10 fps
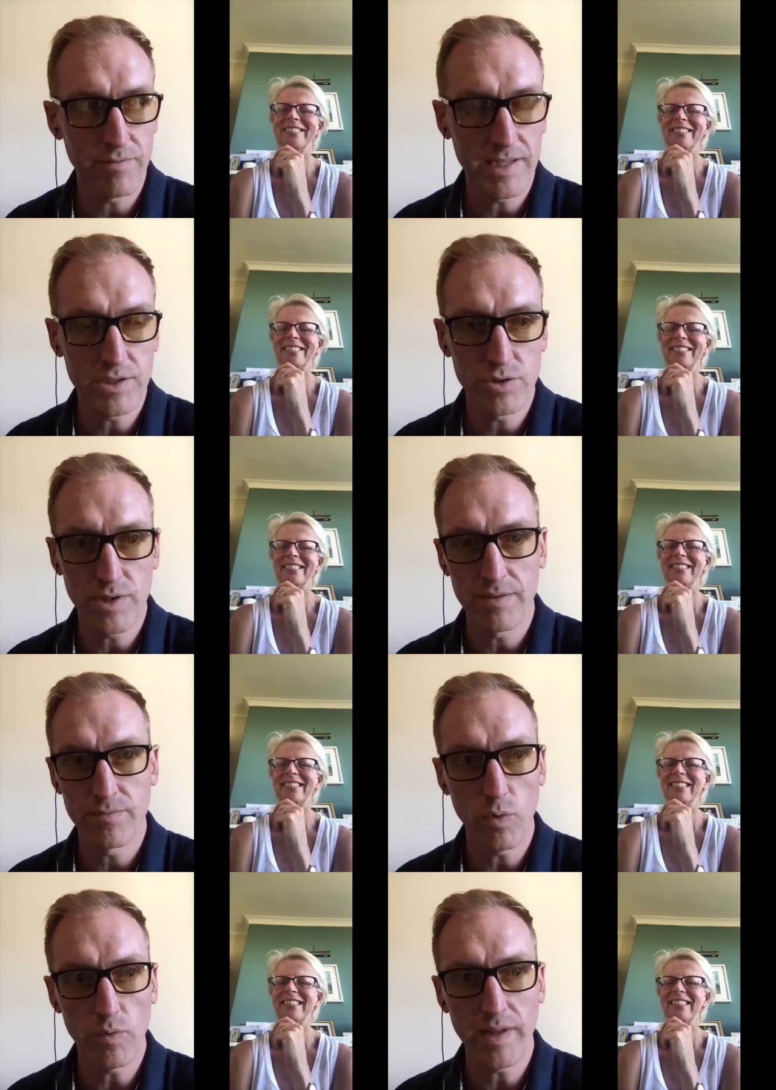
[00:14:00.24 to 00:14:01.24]
Speaker 1: I've had to
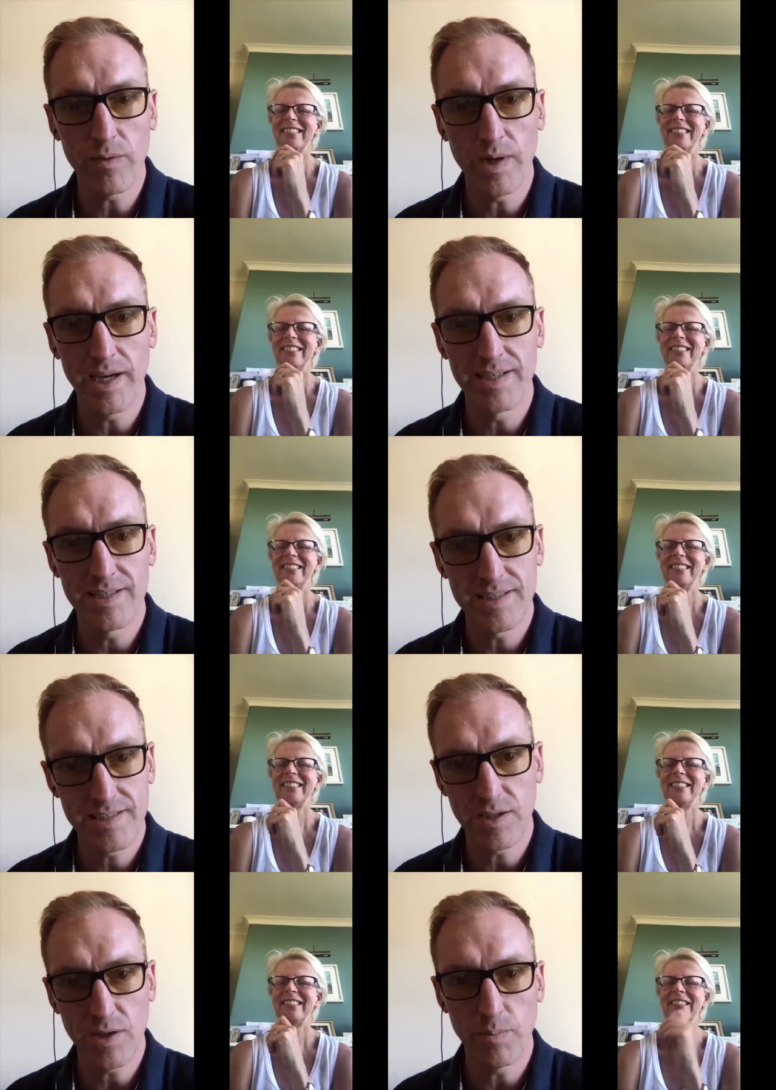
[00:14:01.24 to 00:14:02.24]
drive all that way
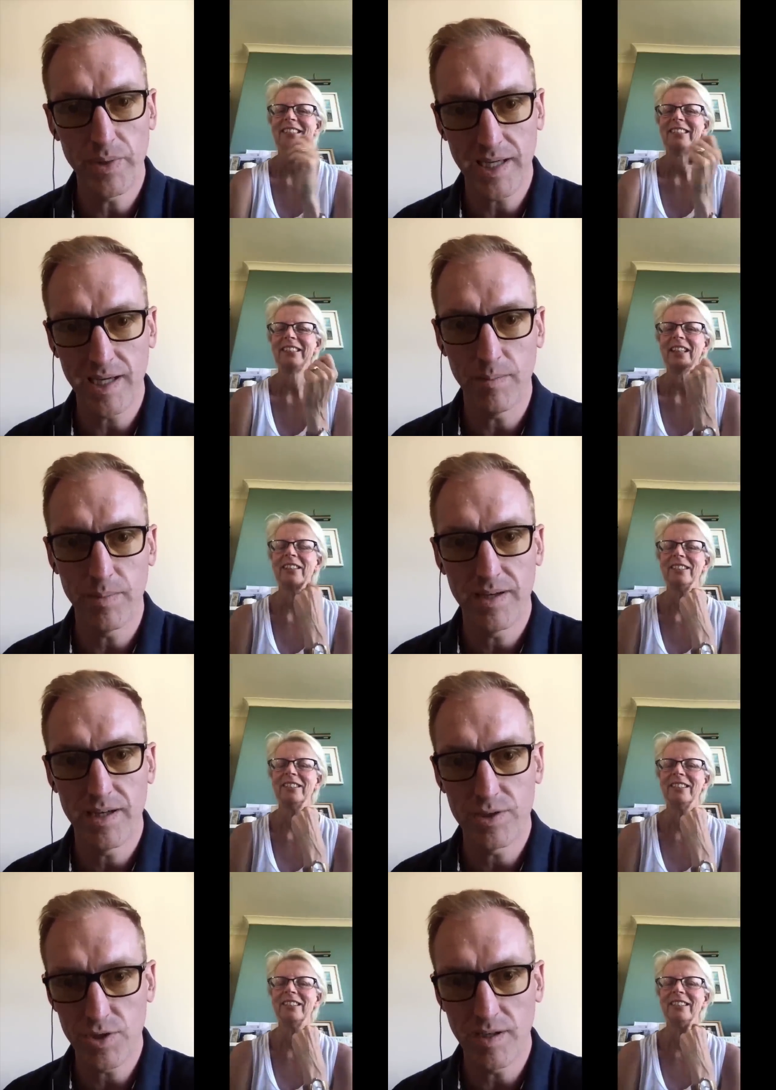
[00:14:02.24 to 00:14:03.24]
just to go pick yeah. up
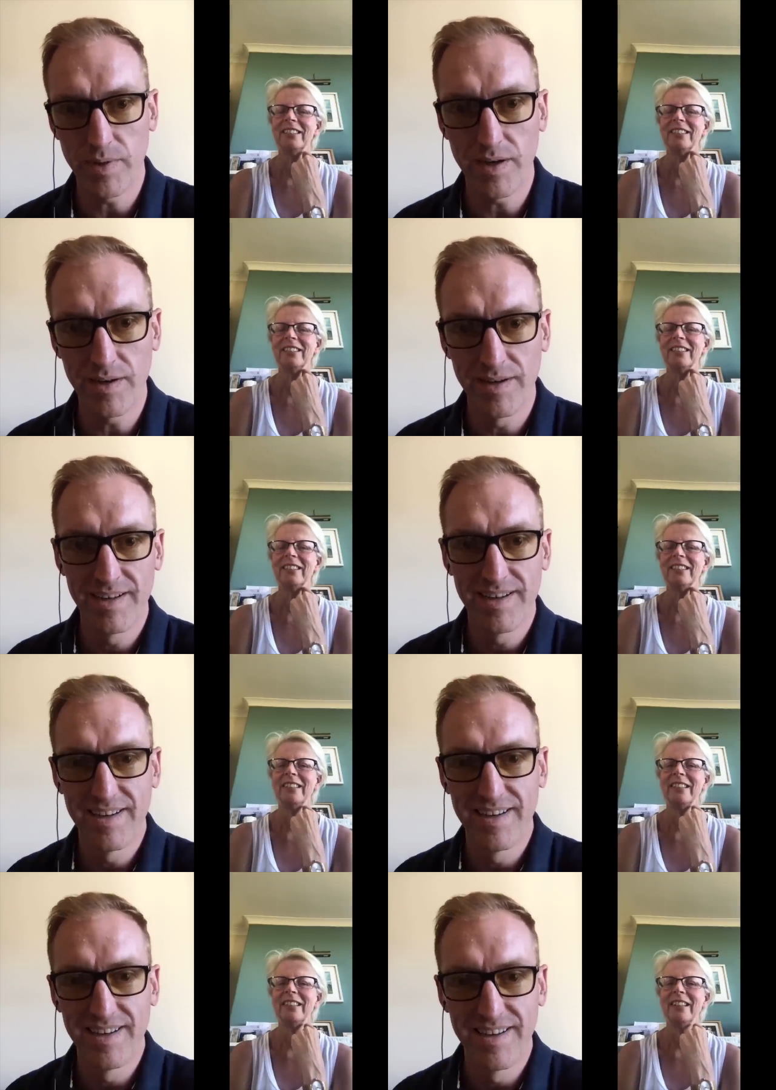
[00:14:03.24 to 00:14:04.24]
a chocolate bar.
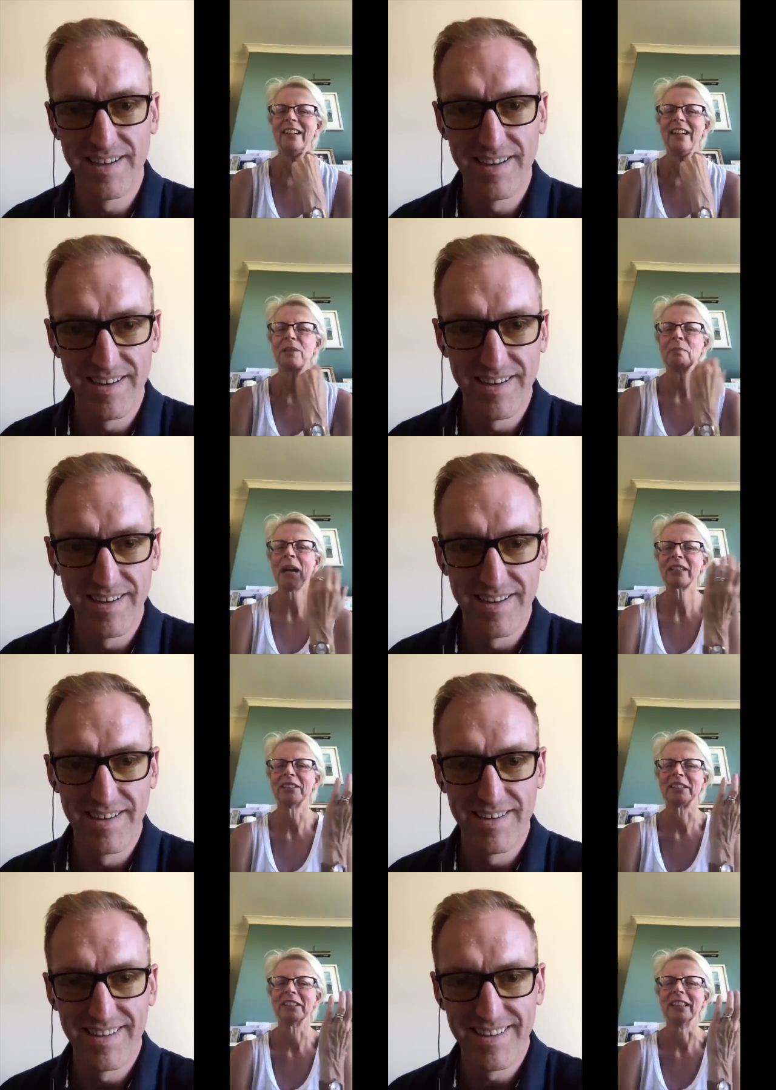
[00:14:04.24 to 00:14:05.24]
Speaker 2: It's
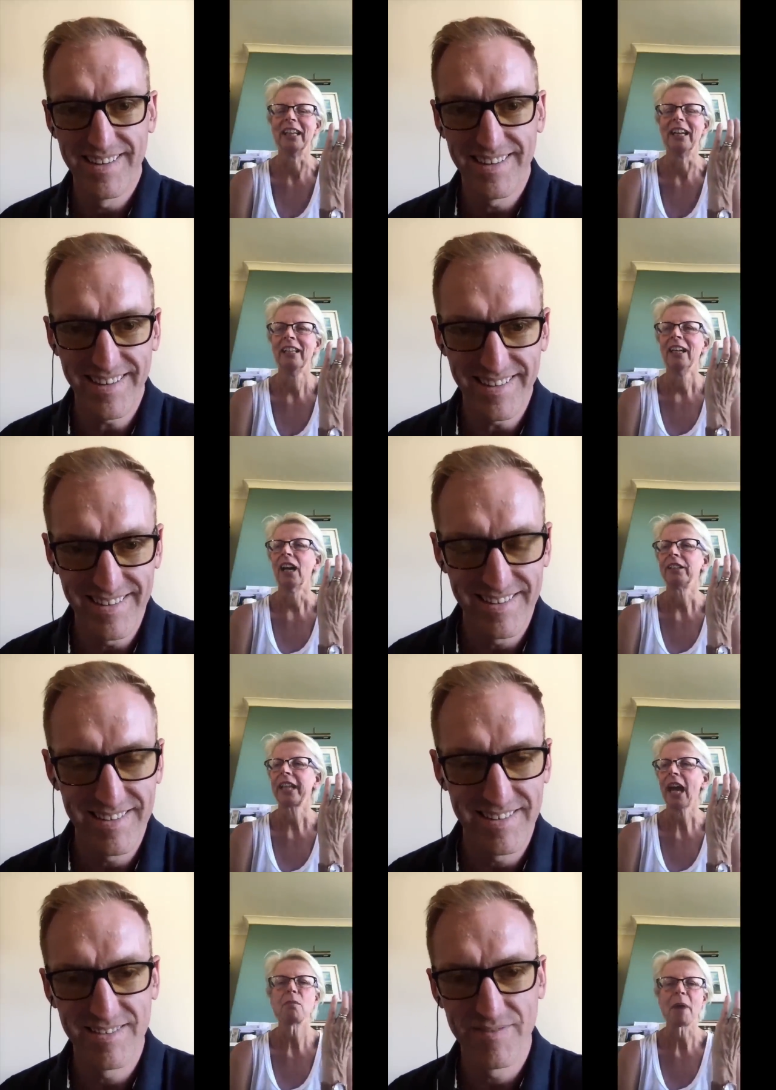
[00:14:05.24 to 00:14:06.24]
madness, isn't it? Yeah.
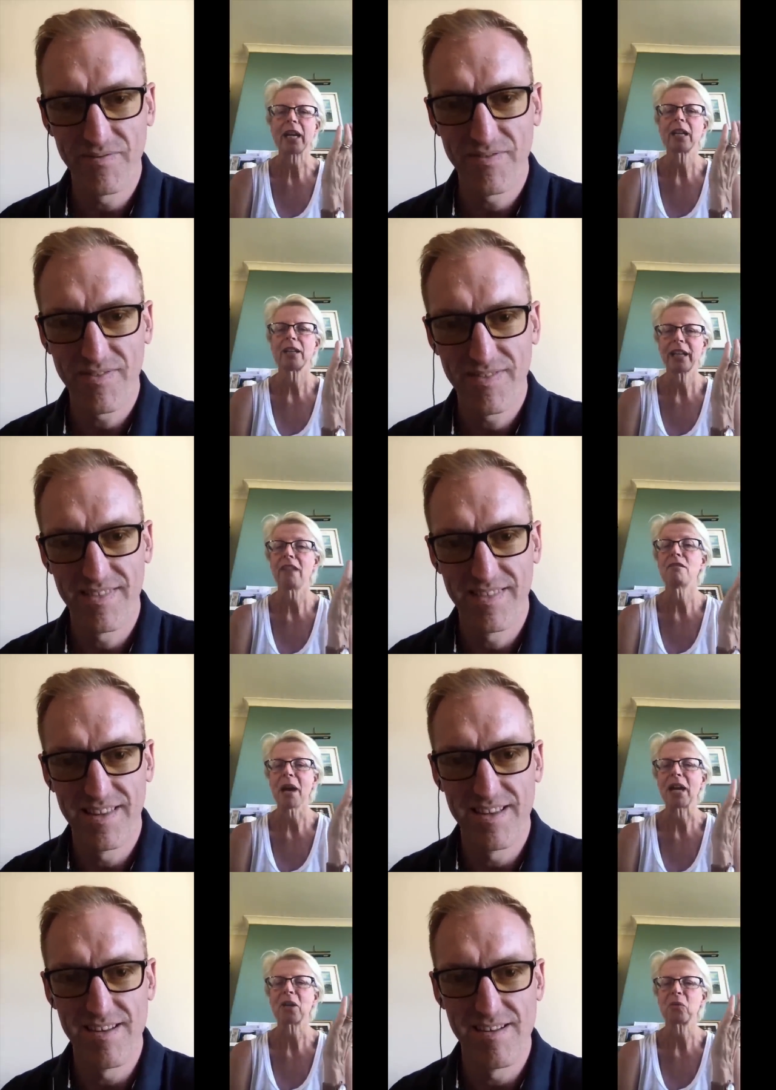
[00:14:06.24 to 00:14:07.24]
Caramel
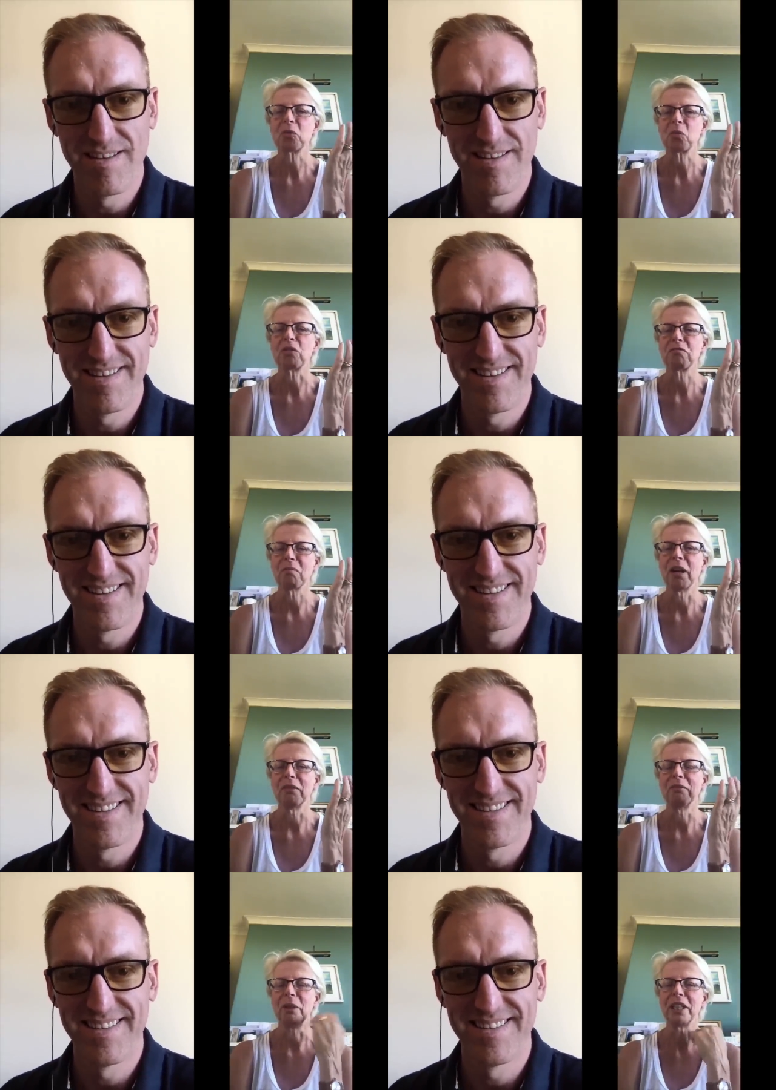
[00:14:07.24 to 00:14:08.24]
Caramac was one of
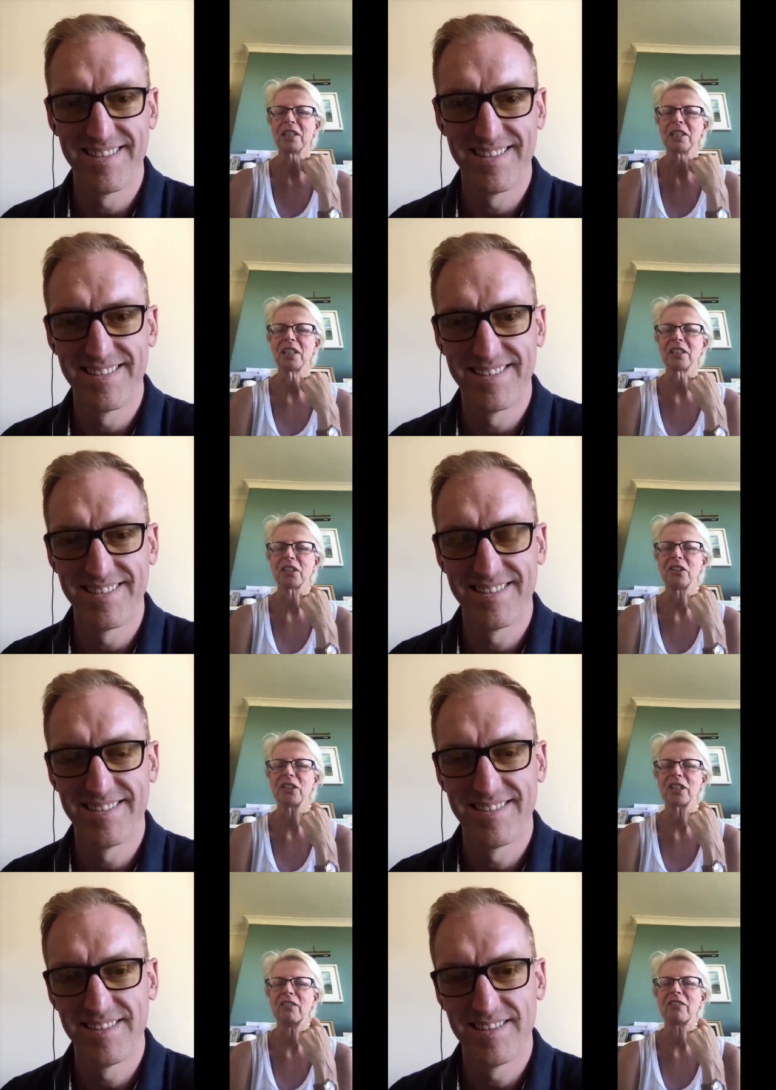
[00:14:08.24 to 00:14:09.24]
my weaknesses. I
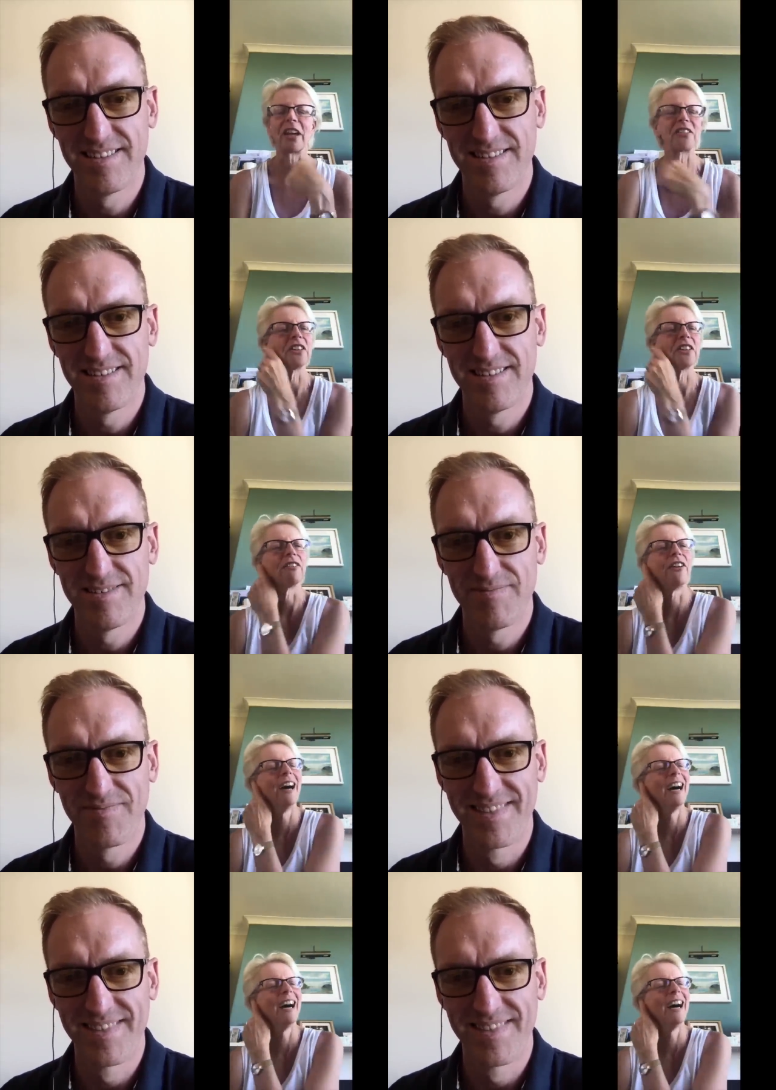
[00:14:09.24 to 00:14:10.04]
used to love that stuff.